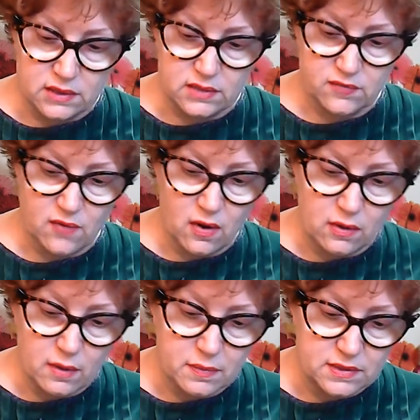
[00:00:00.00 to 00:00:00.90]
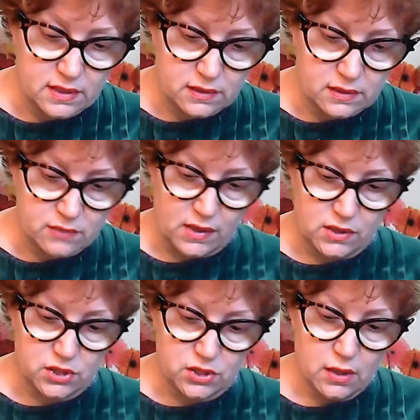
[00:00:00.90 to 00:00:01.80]
as far up as he could
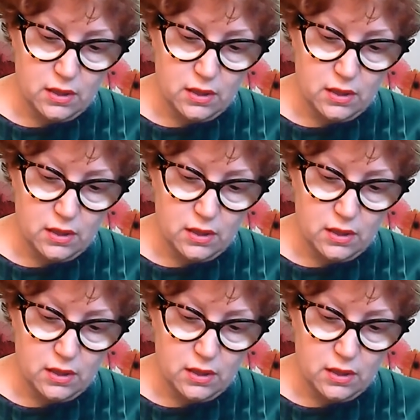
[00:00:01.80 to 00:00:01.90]
reach.